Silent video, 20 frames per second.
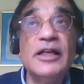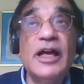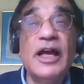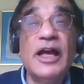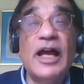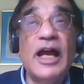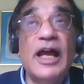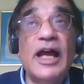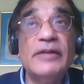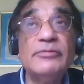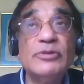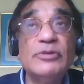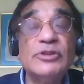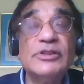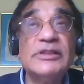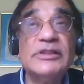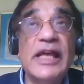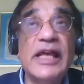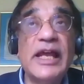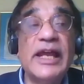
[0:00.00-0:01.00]
I would
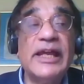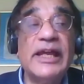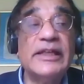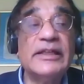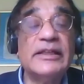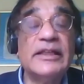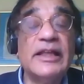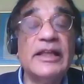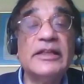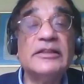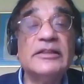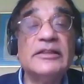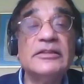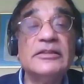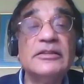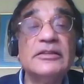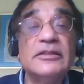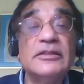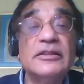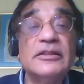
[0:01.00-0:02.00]
say that
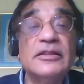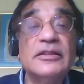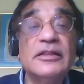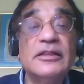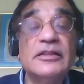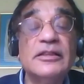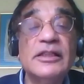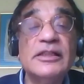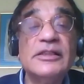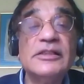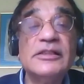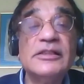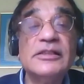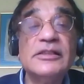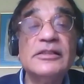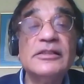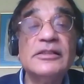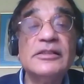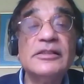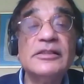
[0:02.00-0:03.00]

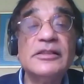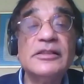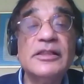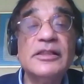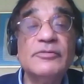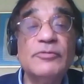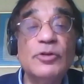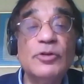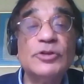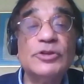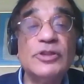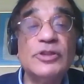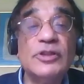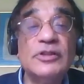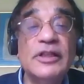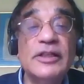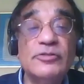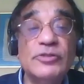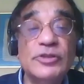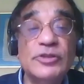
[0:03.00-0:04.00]
this devotional
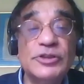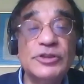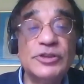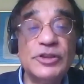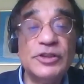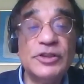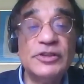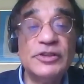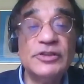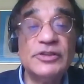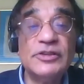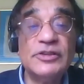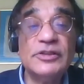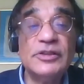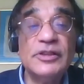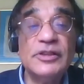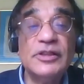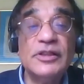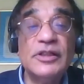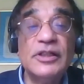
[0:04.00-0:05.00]
literatures,
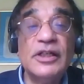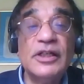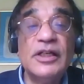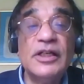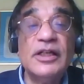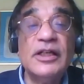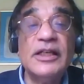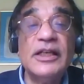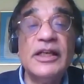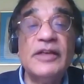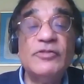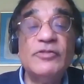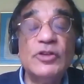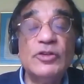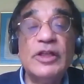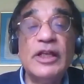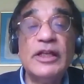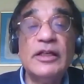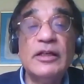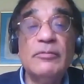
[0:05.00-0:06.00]
if you
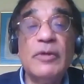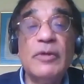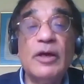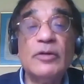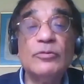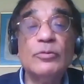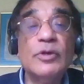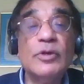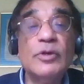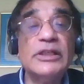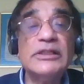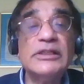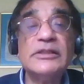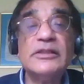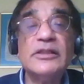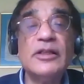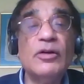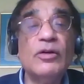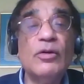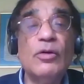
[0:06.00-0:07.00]
think about what
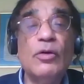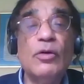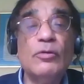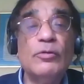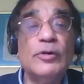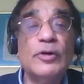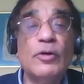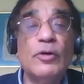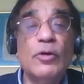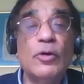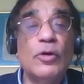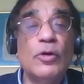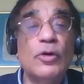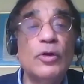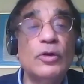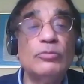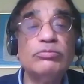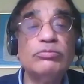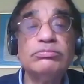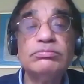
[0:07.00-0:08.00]
is the
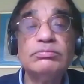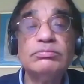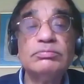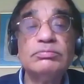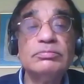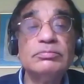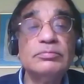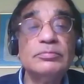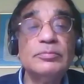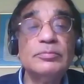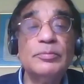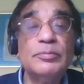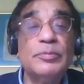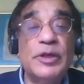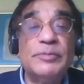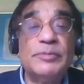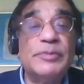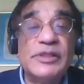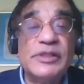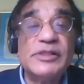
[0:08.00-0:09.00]
overall
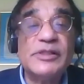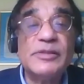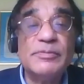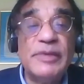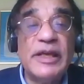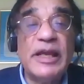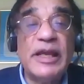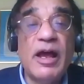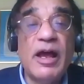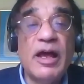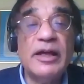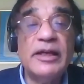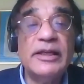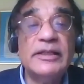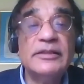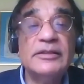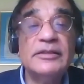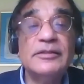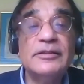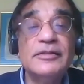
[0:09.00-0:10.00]
purpose
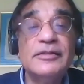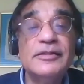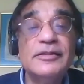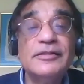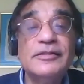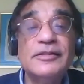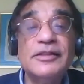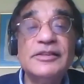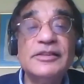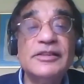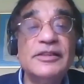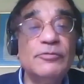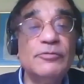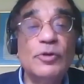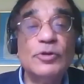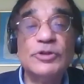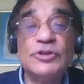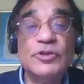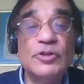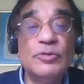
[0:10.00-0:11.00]
behind this
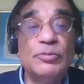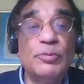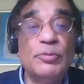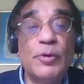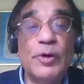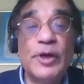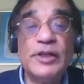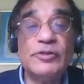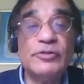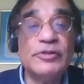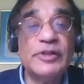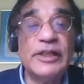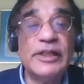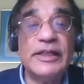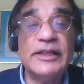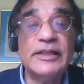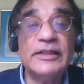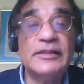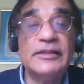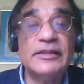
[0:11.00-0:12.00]
devotional
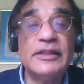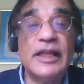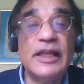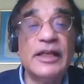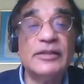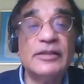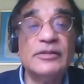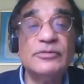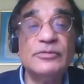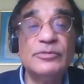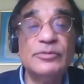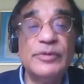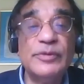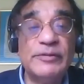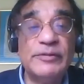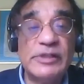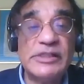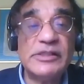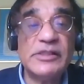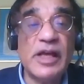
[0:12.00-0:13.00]
poetry that we
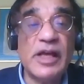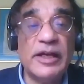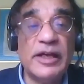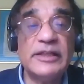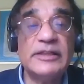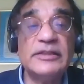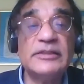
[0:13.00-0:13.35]
recite